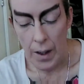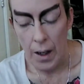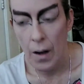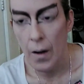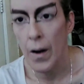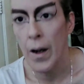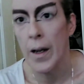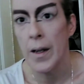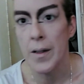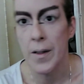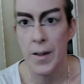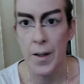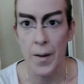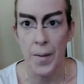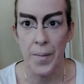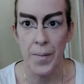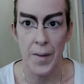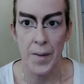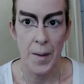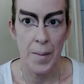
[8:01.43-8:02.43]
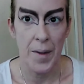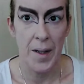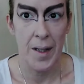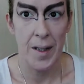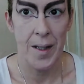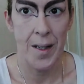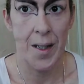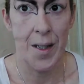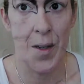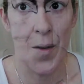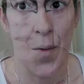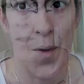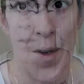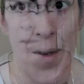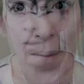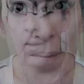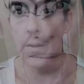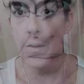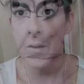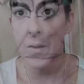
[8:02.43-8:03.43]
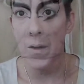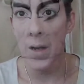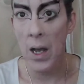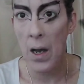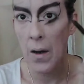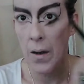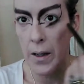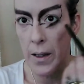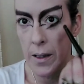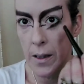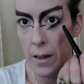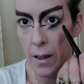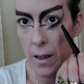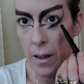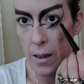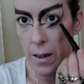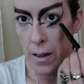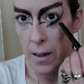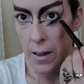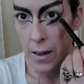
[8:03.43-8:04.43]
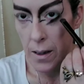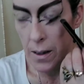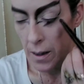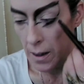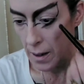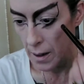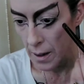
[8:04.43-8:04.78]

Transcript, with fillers: Okay, so All right, on. so now he says